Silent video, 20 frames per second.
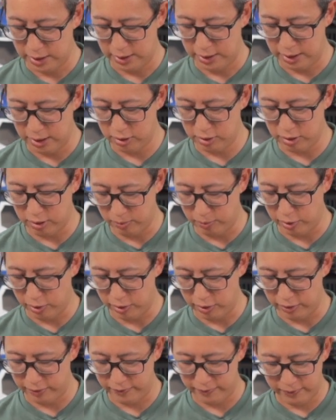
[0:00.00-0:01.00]
near the
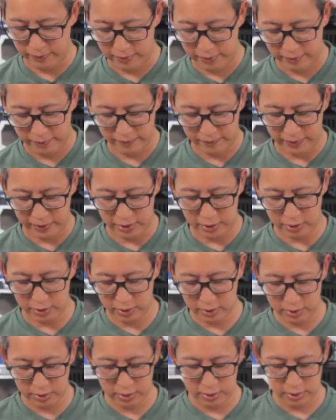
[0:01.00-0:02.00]
bird feeder.